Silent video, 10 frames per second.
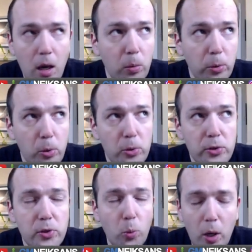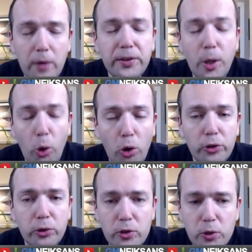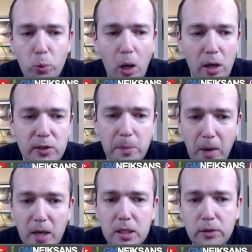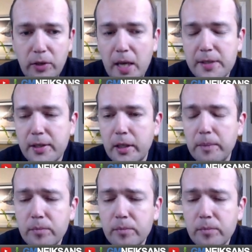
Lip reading: whose one of the authors was Mark Dvoretsky.